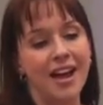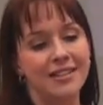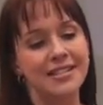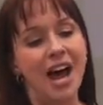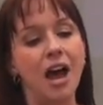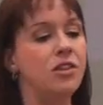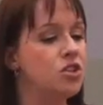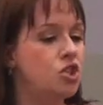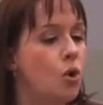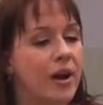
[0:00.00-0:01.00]
it's not,
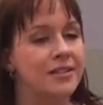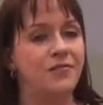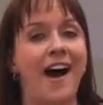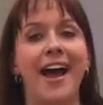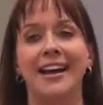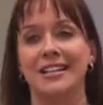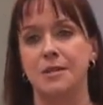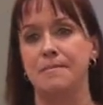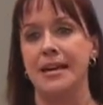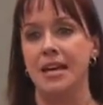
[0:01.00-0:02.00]
the story's fine,
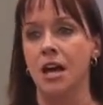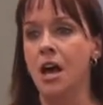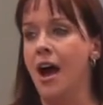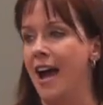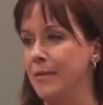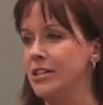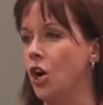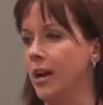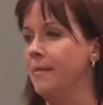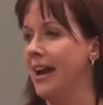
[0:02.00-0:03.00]
it's me. I've been
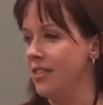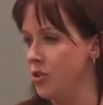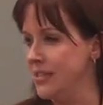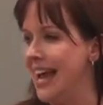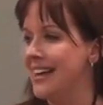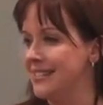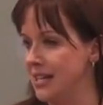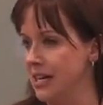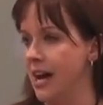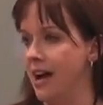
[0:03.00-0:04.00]
told I'm not
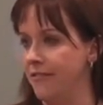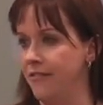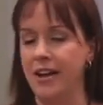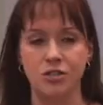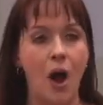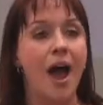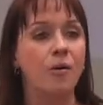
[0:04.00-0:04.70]
enthusiastic enough, so